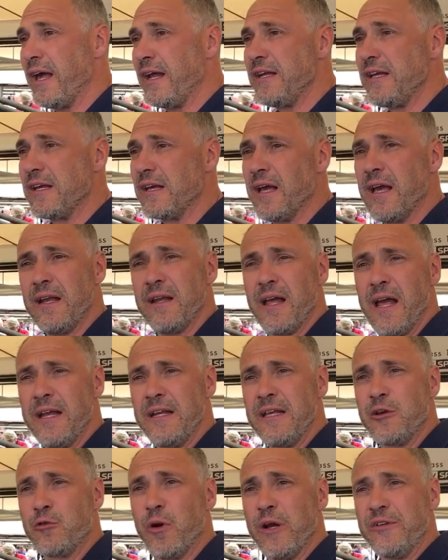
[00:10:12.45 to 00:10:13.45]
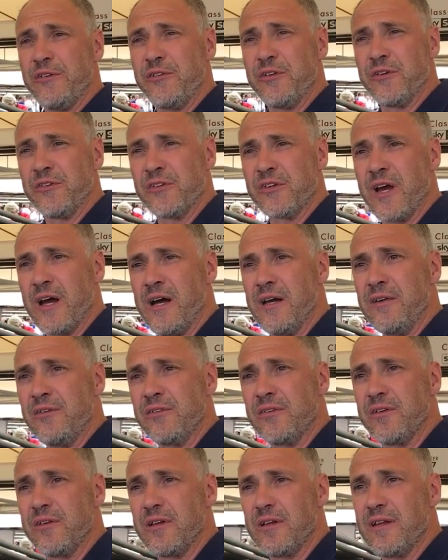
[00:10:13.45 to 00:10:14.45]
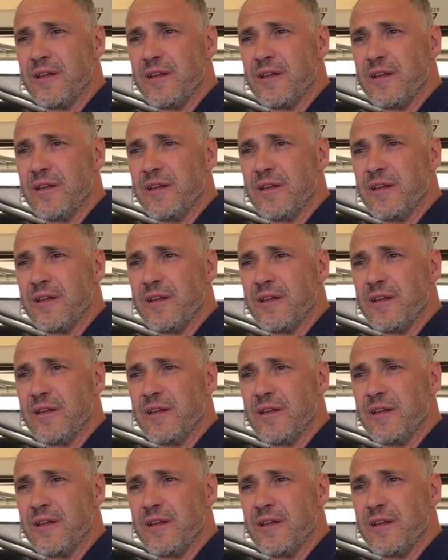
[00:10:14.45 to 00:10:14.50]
any any questions, guys?